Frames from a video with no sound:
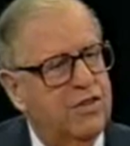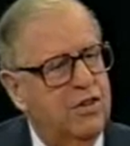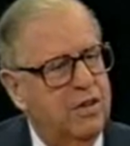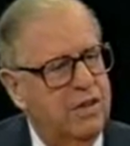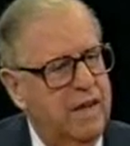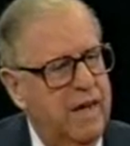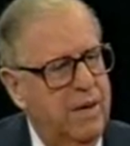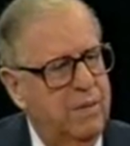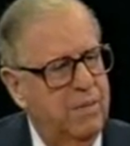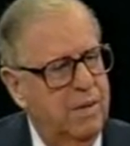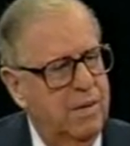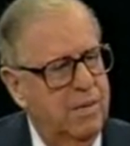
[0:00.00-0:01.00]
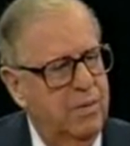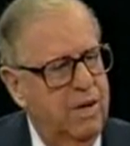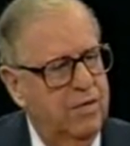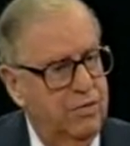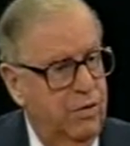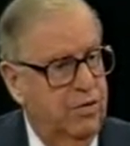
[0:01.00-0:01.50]
heard the name
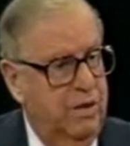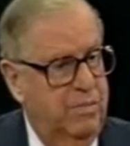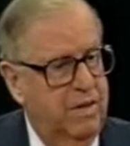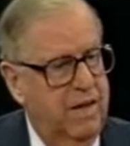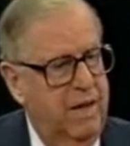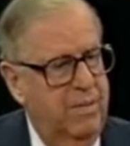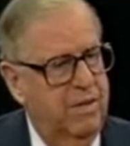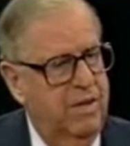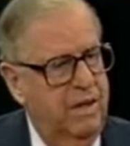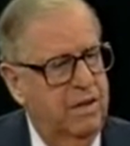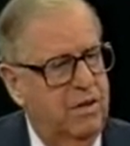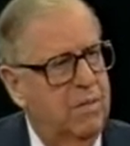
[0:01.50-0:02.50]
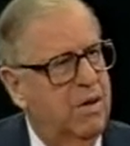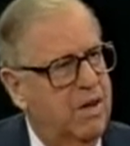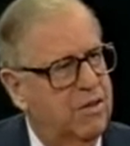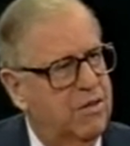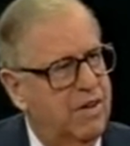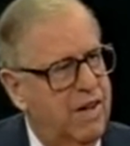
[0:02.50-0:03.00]
when, of course, he became the
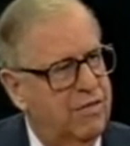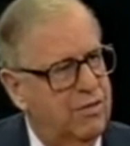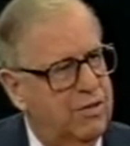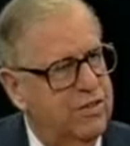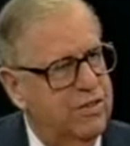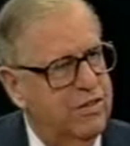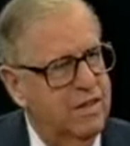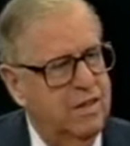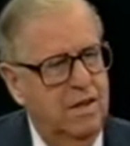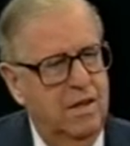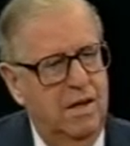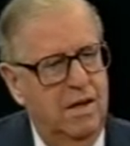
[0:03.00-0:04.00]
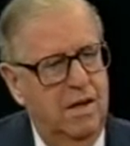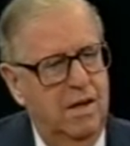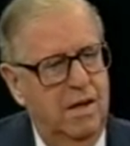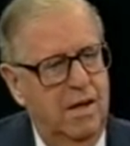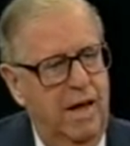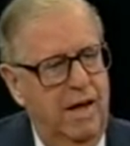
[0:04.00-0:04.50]
commander of our forces.
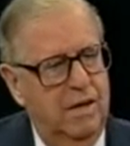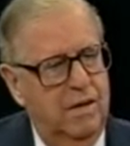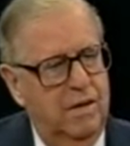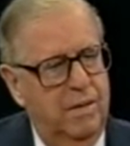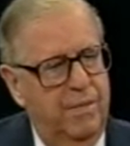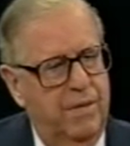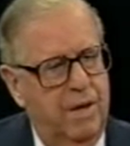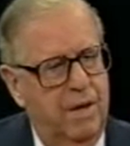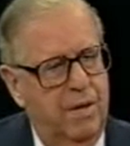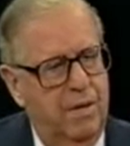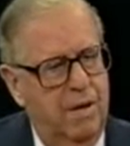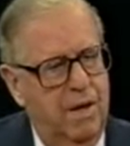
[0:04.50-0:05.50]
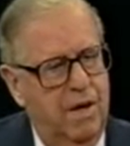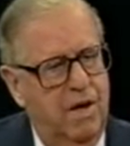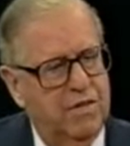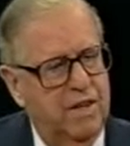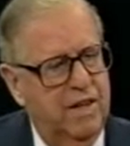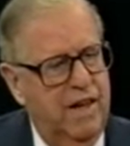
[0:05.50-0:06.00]
And
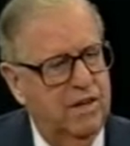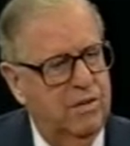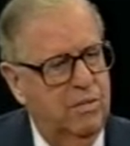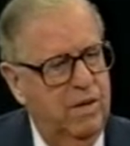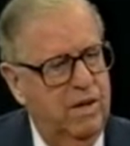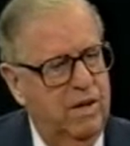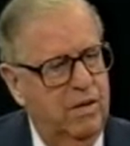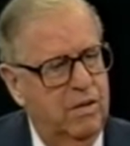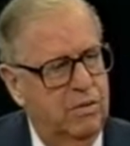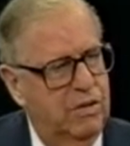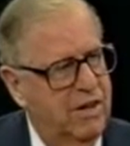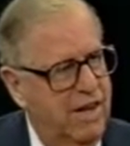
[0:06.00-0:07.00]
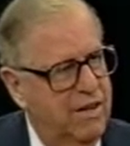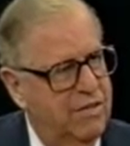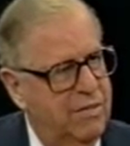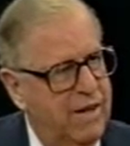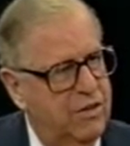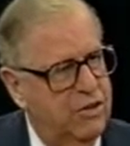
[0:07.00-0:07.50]
after that, when he retired
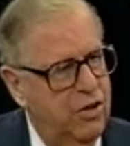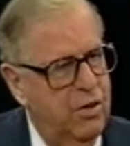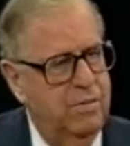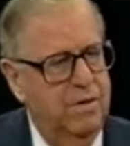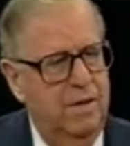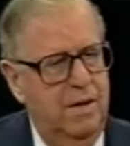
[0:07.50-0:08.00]
from that job,